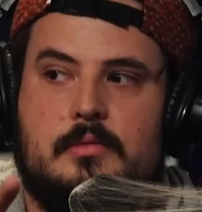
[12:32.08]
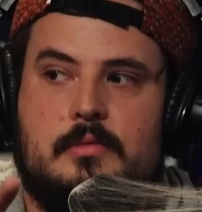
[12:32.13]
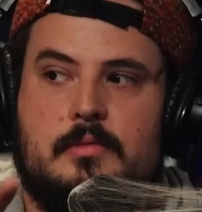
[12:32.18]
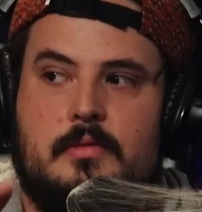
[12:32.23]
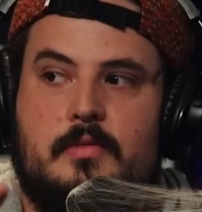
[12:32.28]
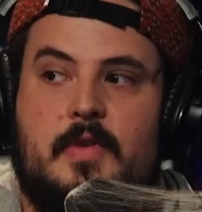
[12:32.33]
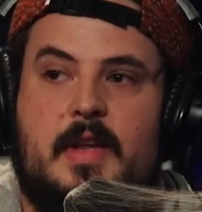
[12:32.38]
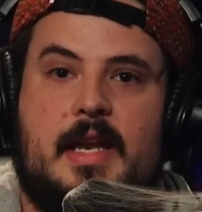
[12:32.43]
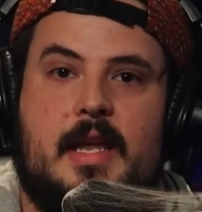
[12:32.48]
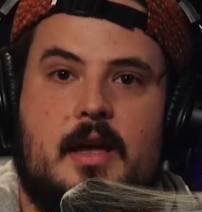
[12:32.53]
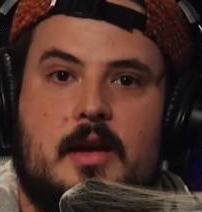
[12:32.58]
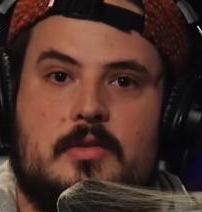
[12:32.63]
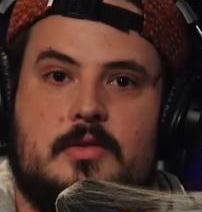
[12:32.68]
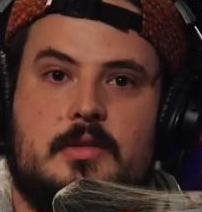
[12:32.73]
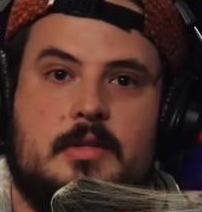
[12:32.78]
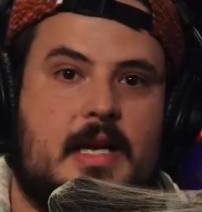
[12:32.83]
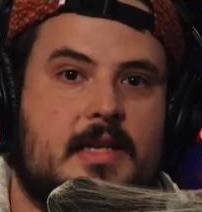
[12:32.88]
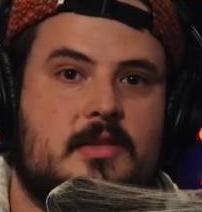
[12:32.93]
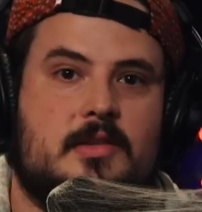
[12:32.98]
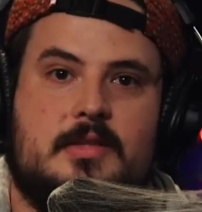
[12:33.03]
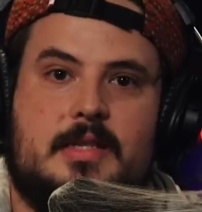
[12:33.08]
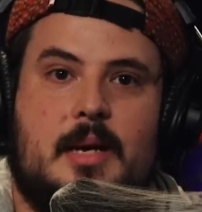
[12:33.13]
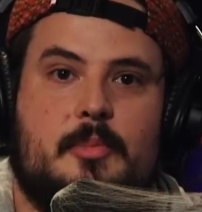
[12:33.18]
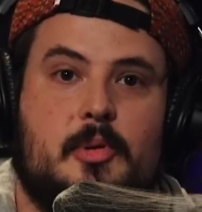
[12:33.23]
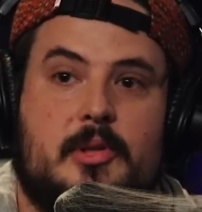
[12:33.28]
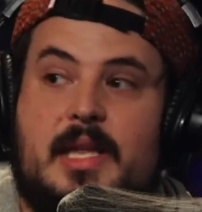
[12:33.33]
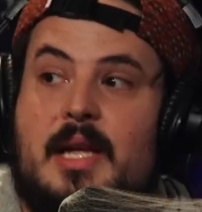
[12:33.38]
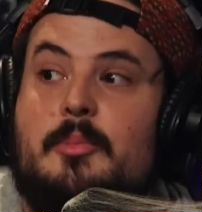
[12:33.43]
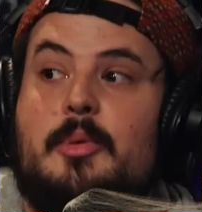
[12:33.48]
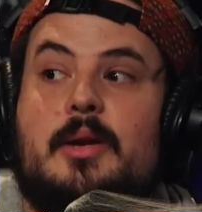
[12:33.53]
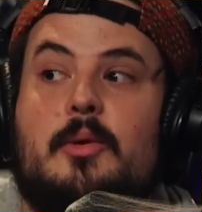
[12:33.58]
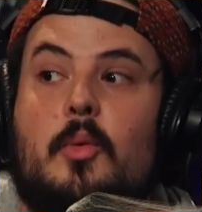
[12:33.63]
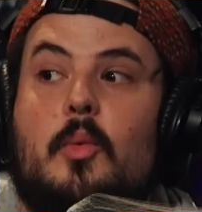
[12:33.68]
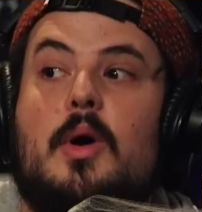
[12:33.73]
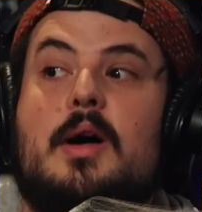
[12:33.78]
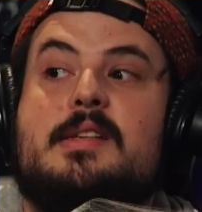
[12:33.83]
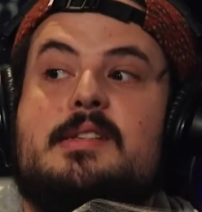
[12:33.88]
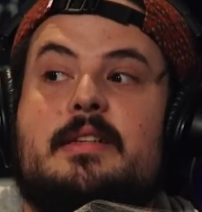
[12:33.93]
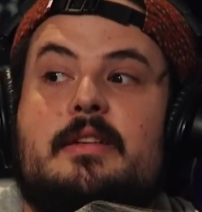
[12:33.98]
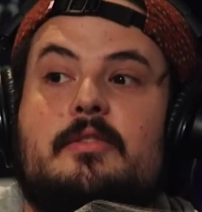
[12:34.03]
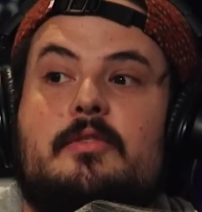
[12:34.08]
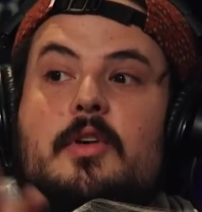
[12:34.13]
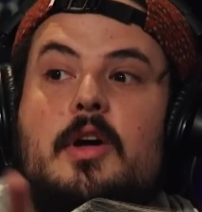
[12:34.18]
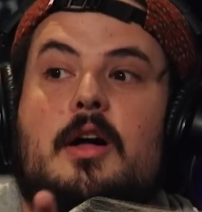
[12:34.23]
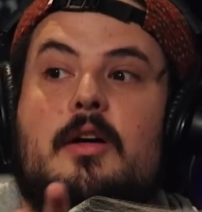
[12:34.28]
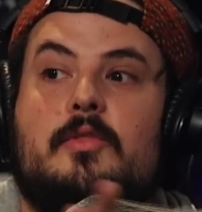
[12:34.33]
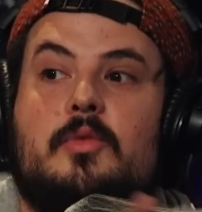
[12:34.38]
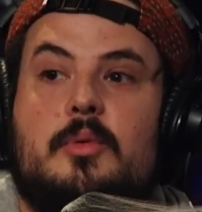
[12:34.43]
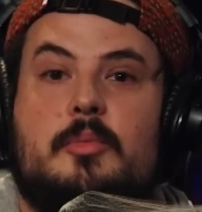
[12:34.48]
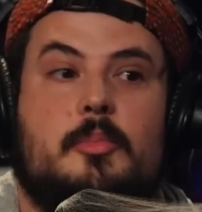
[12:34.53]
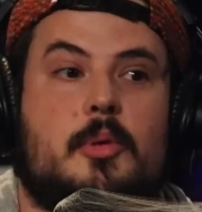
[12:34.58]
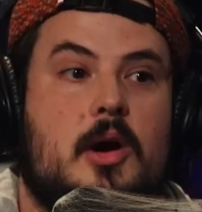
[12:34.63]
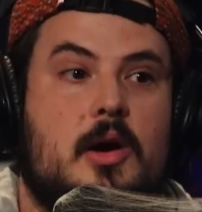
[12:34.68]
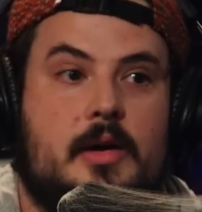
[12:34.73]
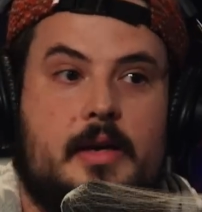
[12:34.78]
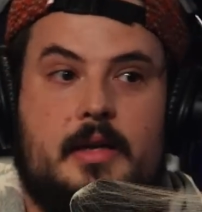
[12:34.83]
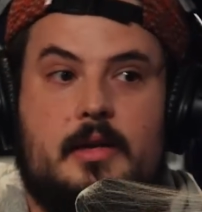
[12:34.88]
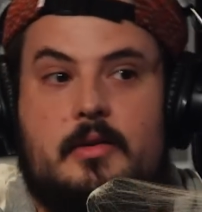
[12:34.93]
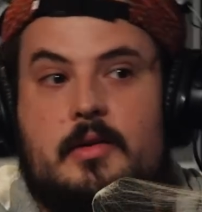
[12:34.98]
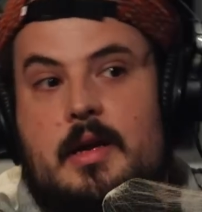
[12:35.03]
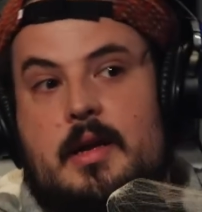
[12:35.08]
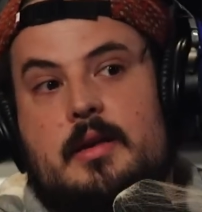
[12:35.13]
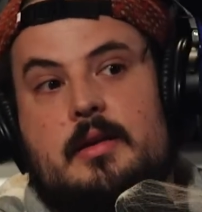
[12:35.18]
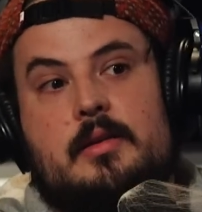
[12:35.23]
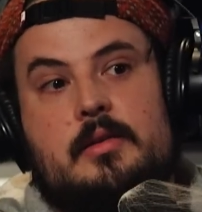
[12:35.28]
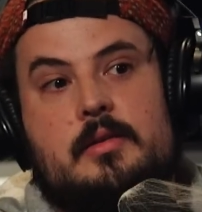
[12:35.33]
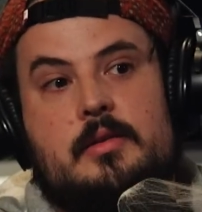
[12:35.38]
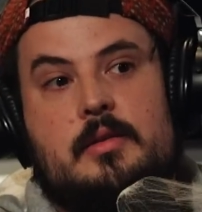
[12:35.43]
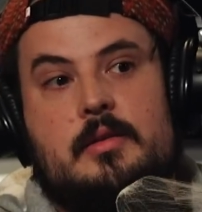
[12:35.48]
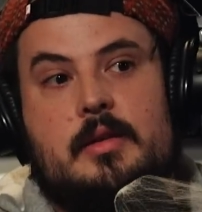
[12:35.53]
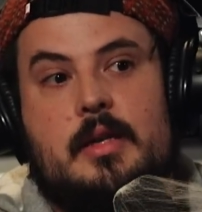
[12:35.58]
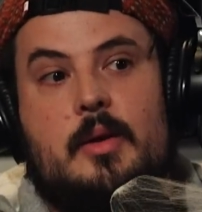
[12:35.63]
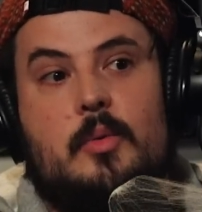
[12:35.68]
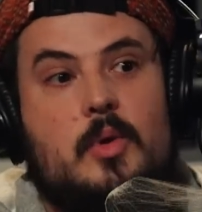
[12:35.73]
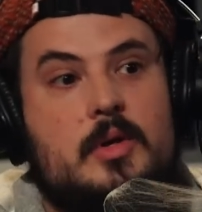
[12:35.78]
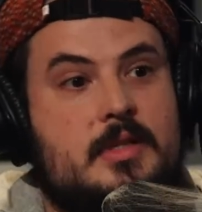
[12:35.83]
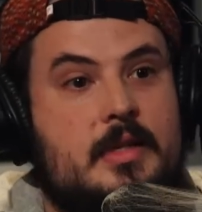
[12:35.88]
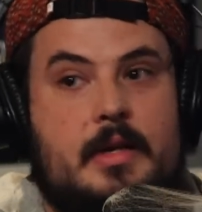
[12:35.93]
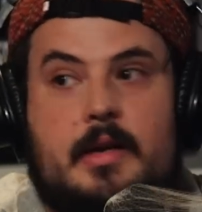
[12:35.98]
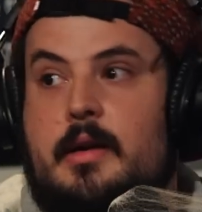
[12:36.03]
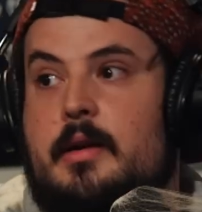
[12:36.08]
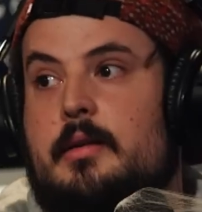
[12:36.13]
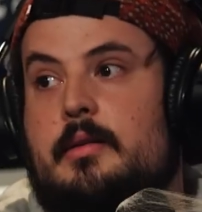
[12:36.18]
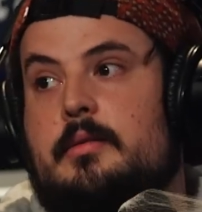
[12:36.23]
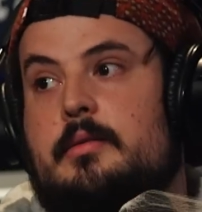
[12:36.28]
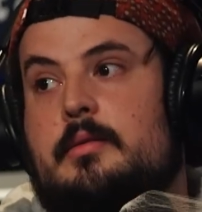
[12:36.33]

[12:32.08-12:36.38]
videos. That's a separate thing, but he wasn't involved with Barney. Okay, it wasn't here.